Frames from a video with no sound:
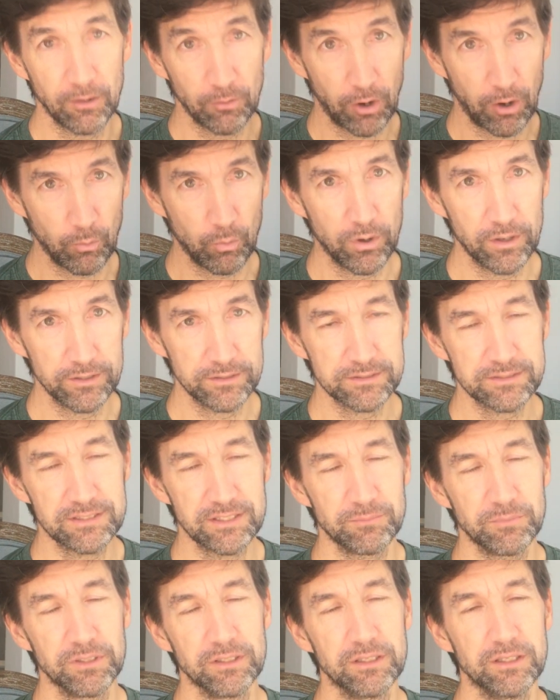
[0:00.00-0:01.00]
one
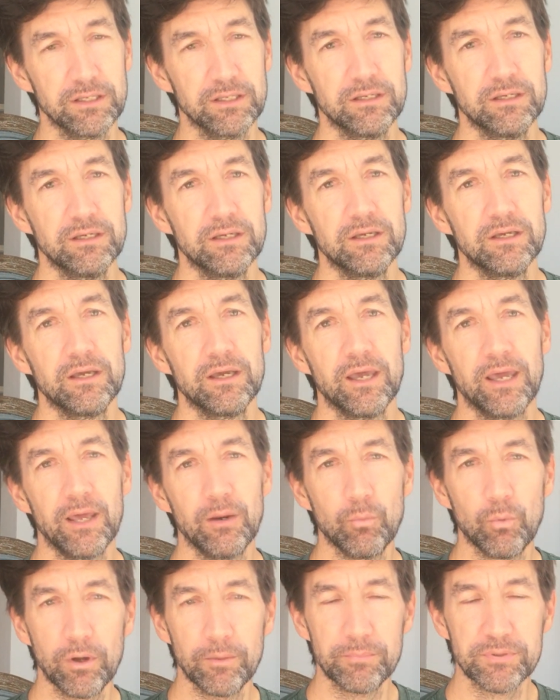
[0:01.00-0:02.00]
simile,
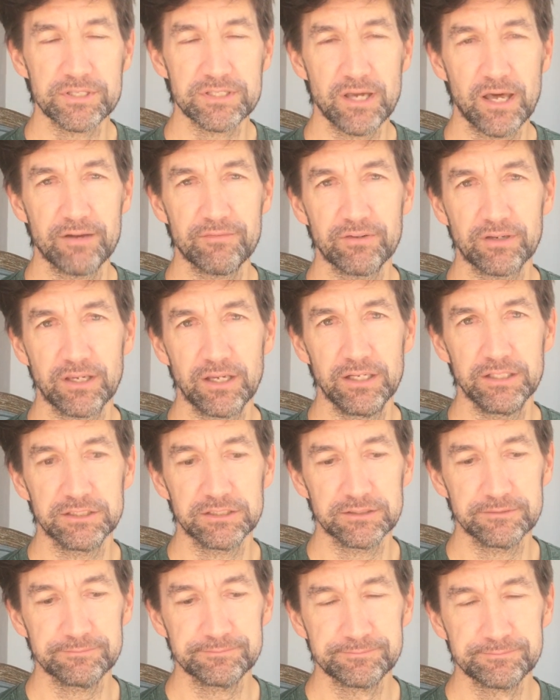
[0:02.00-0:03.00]
and one
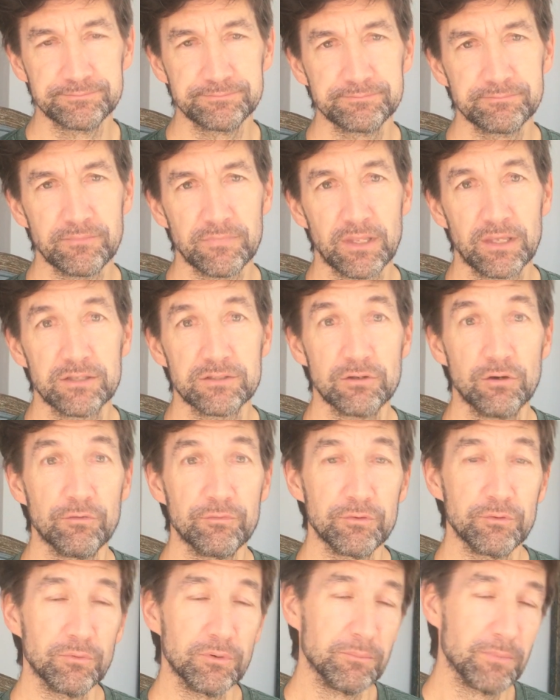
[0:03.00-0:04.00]
personification. So if
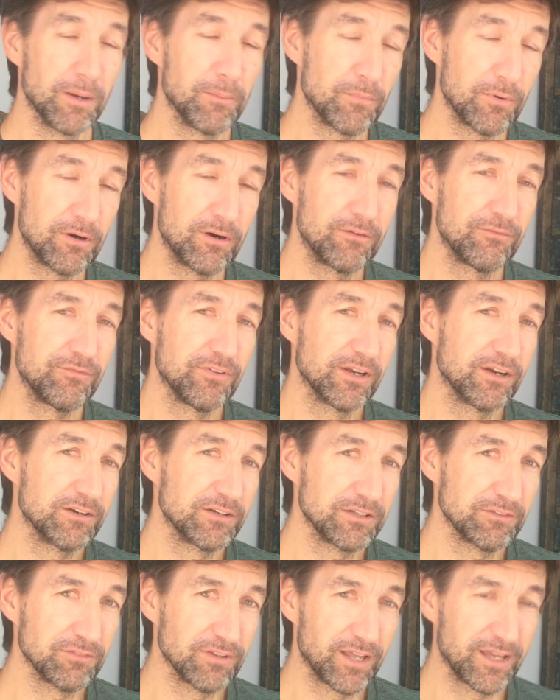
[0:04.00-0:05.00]
you remember
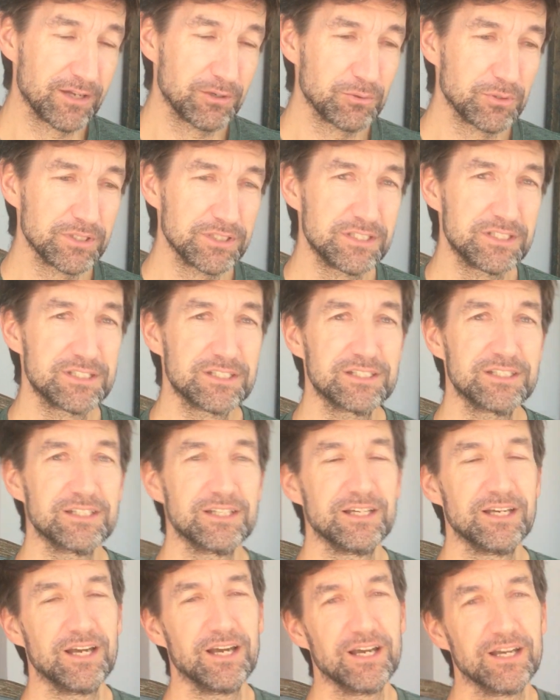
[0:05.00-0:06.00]
figurative language,
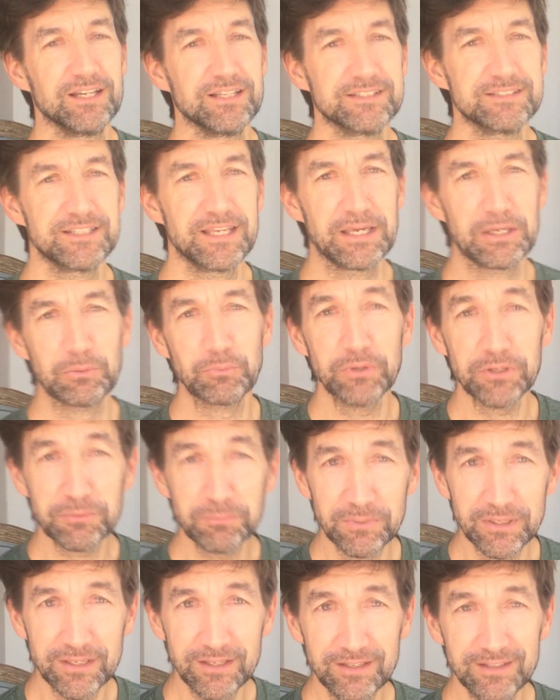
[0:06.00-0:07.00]
say it with
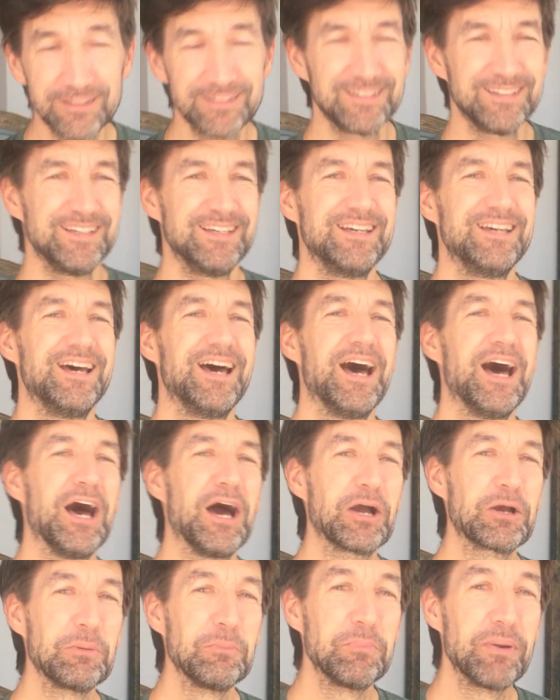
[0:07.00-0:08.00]
me.
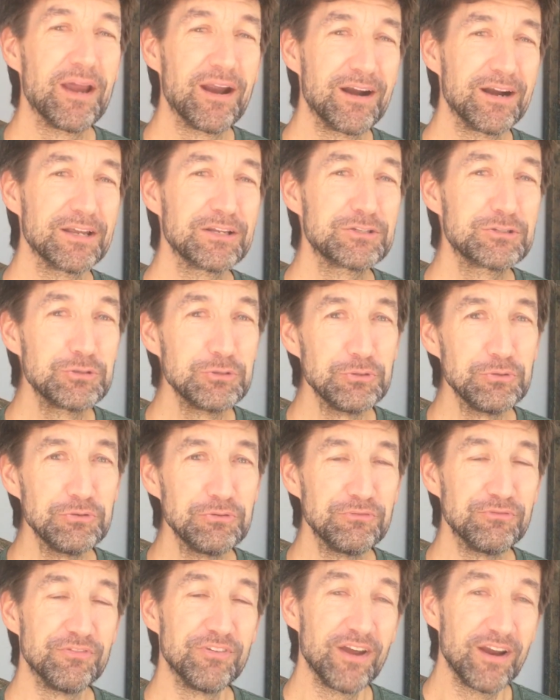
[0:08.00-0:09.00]
Comparing two
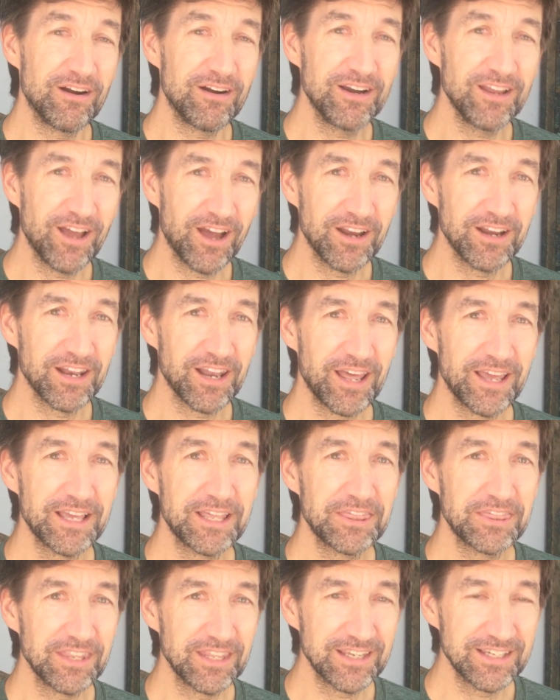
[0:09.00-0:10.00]
very
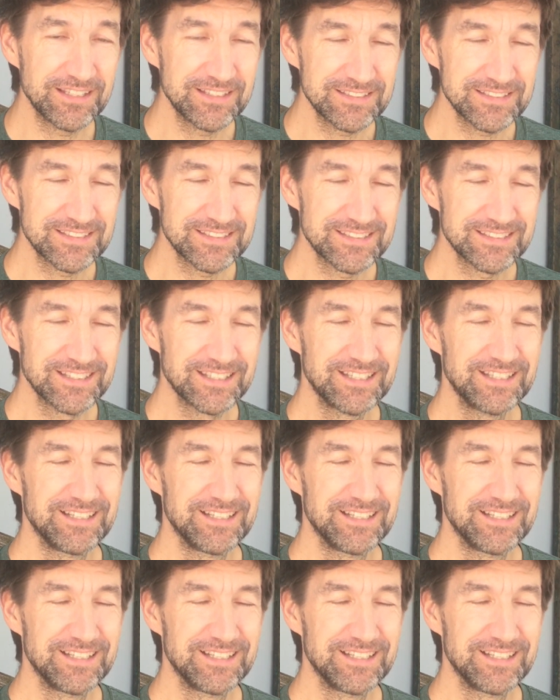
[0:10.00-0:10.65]
unlike things